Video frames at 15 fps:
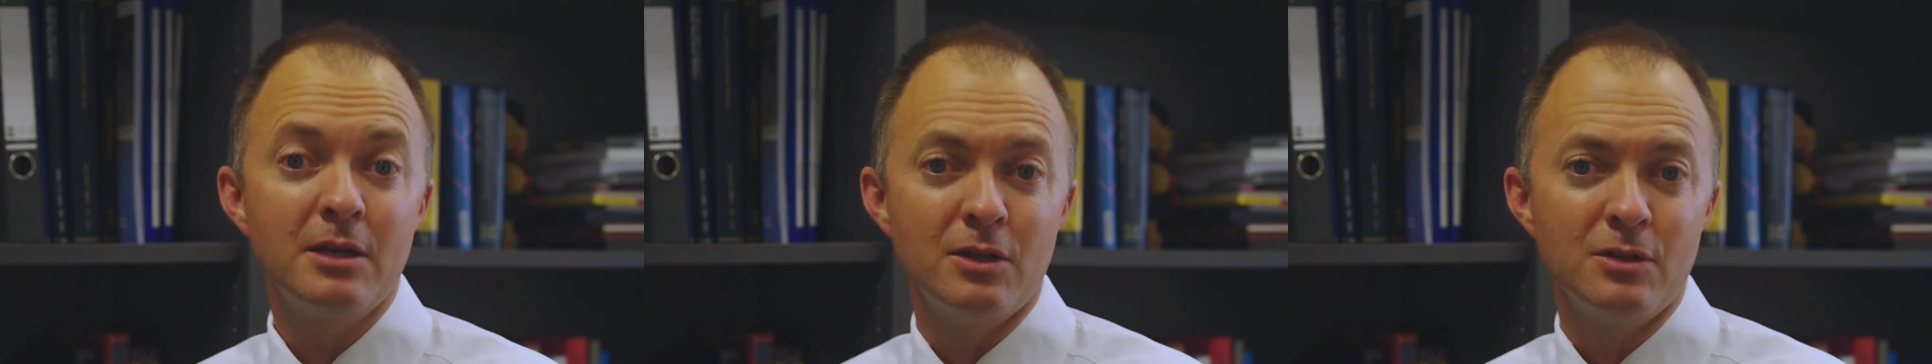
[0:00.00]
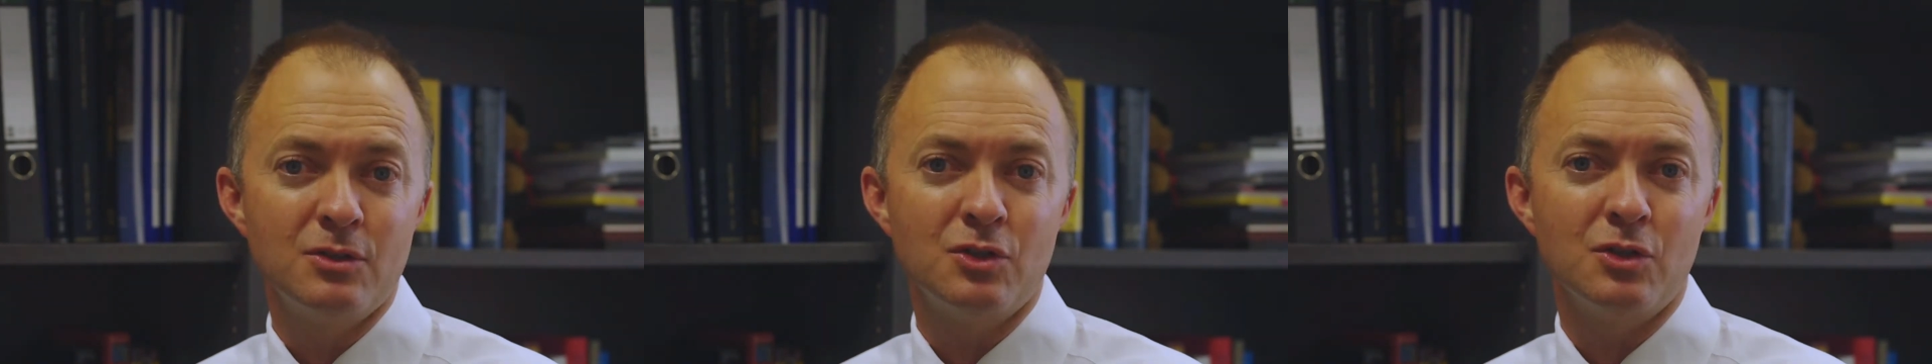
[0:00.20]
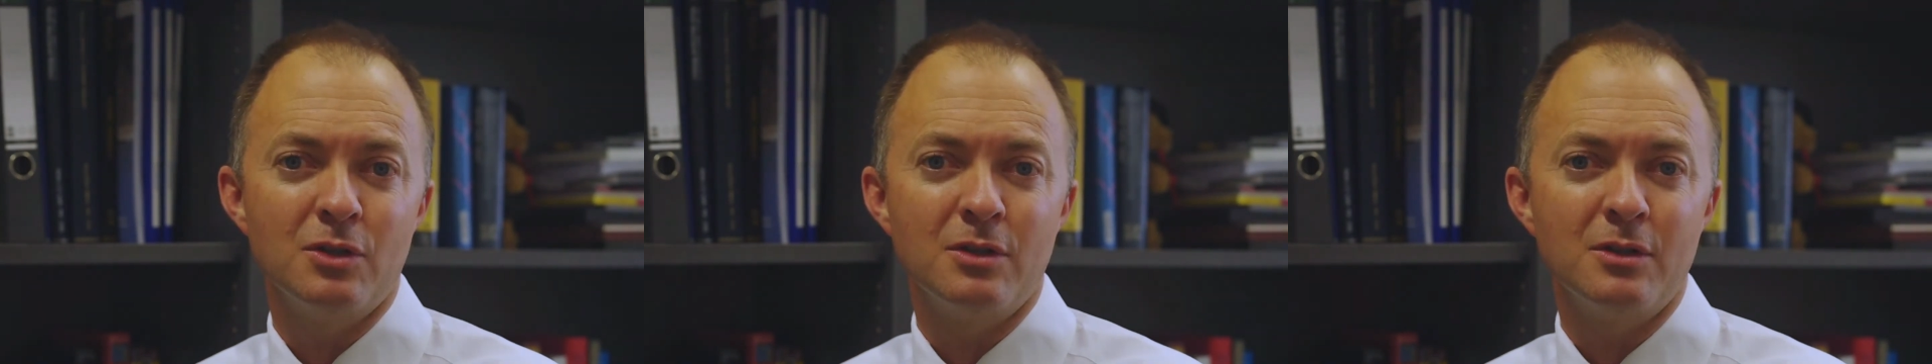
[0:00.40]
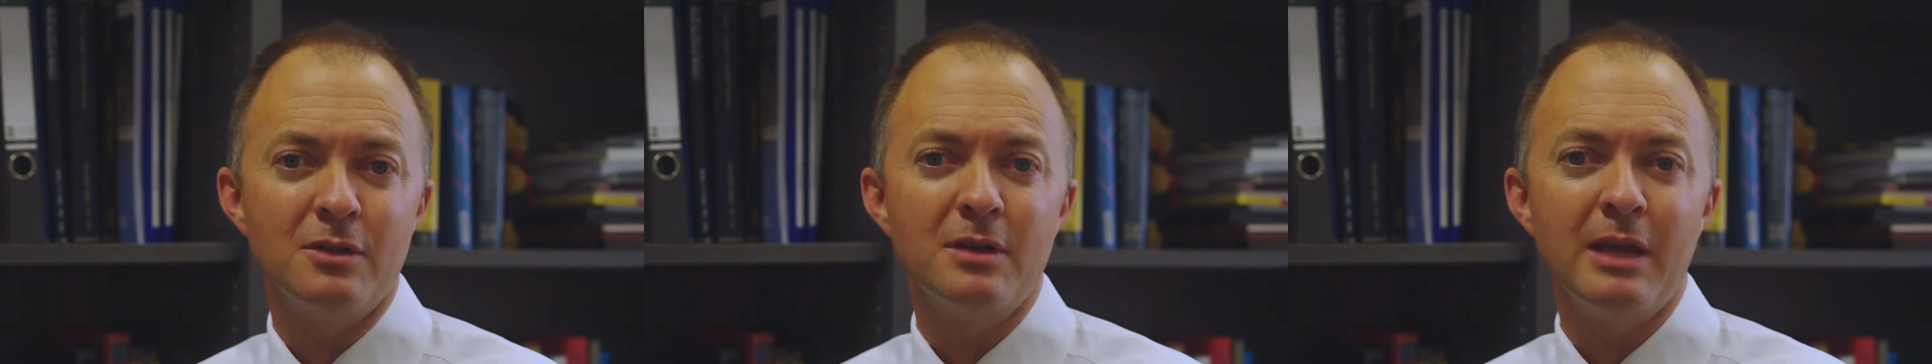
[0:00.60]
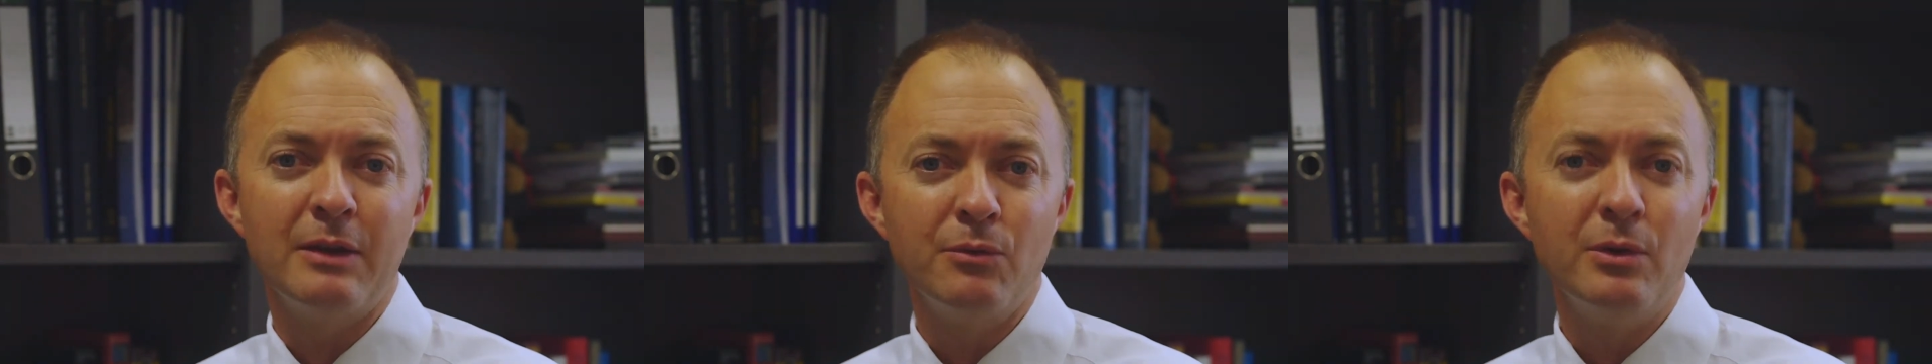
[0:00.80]

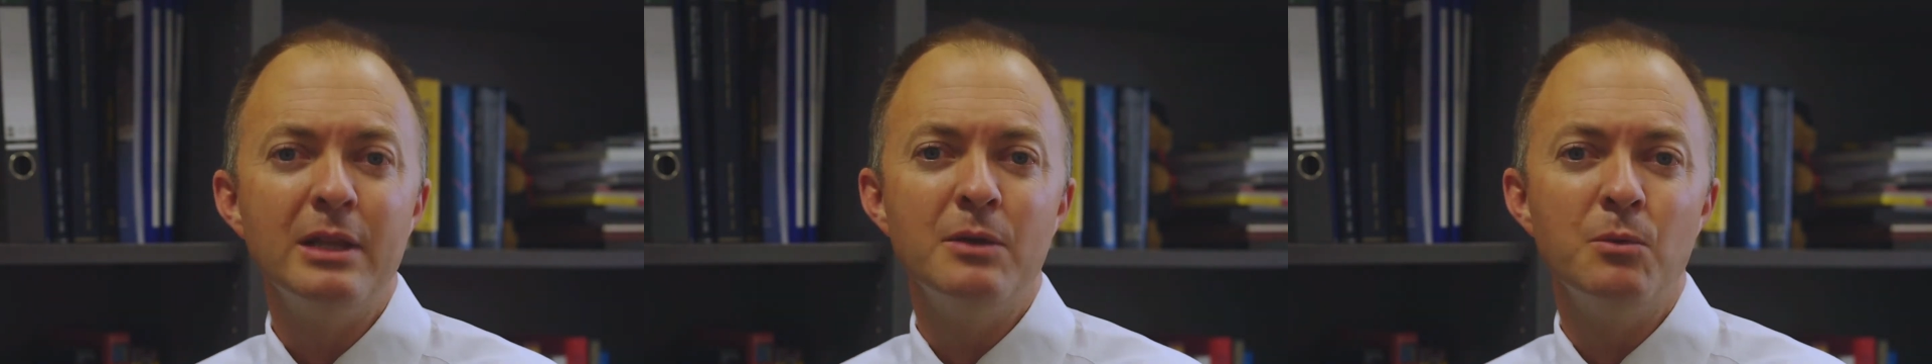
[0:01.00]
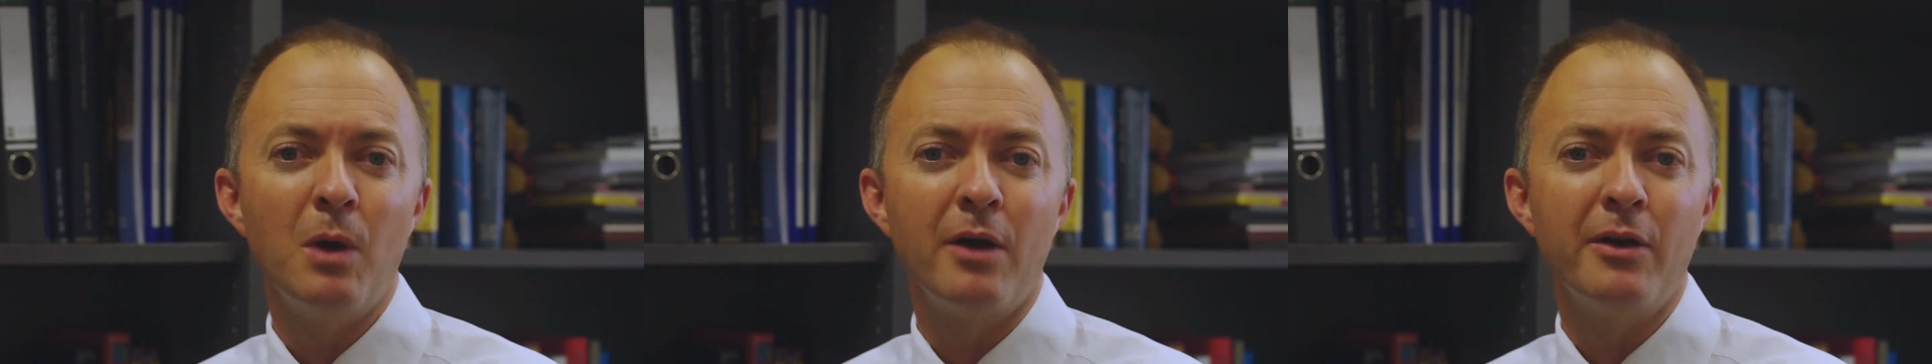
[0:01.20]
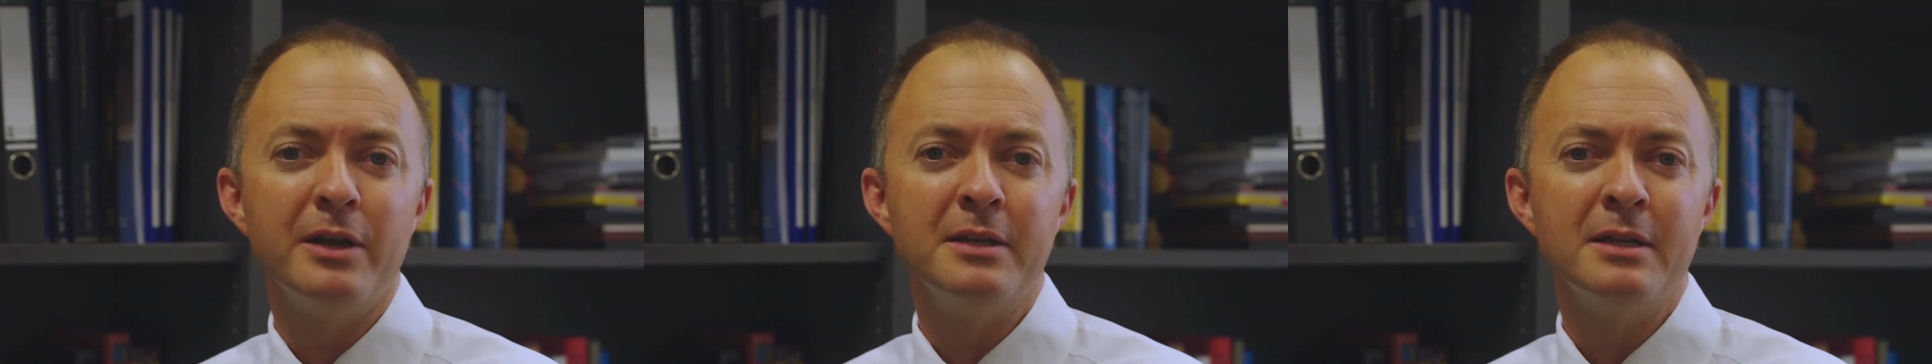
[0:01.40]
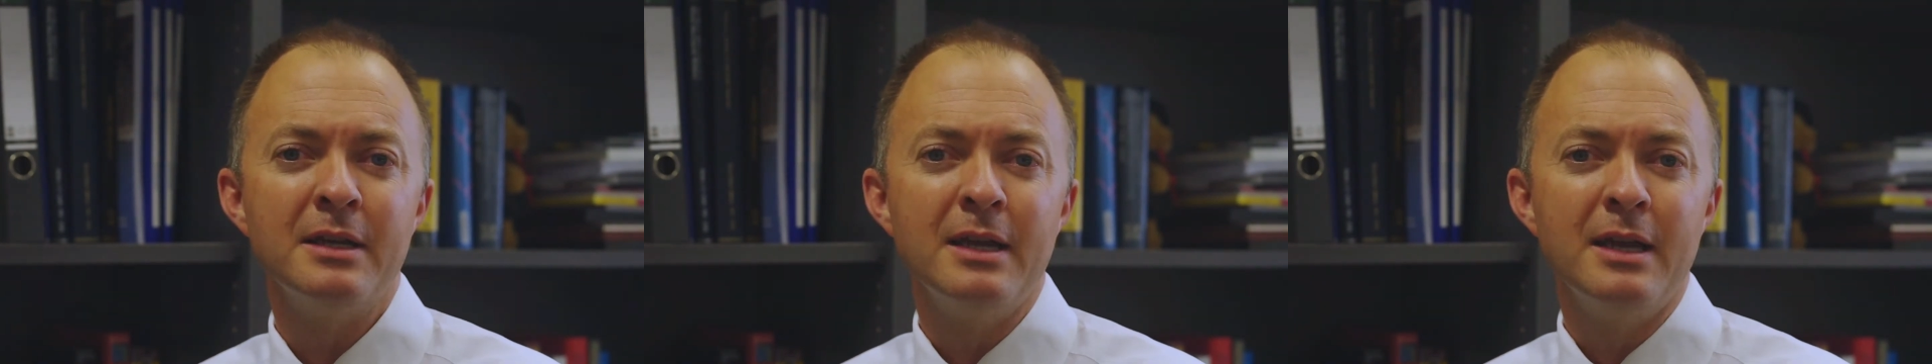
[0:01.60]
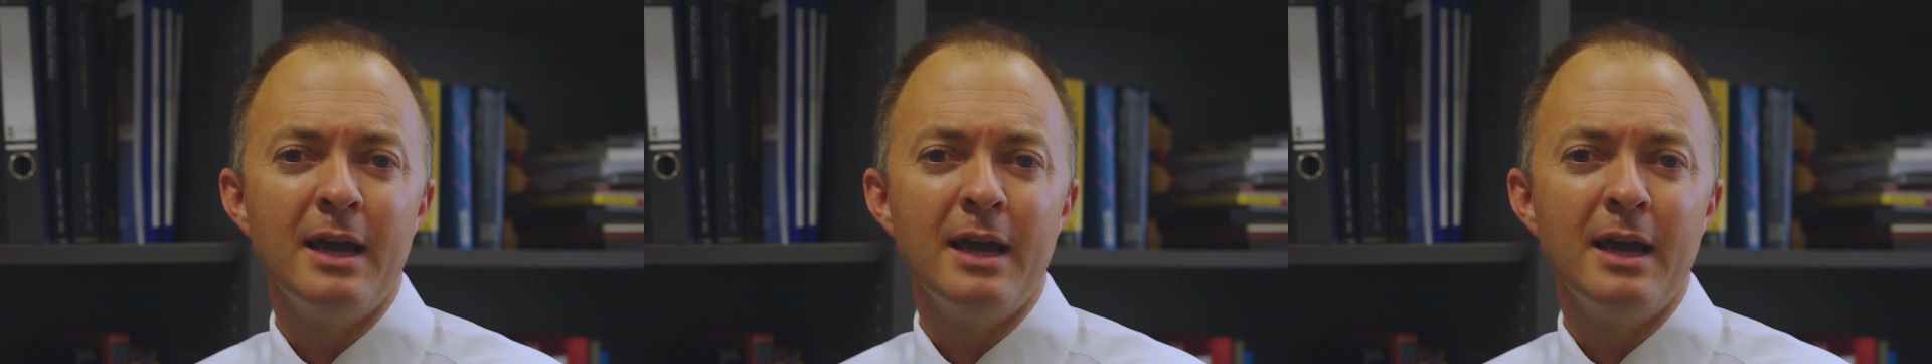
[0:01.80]
concerned and really worried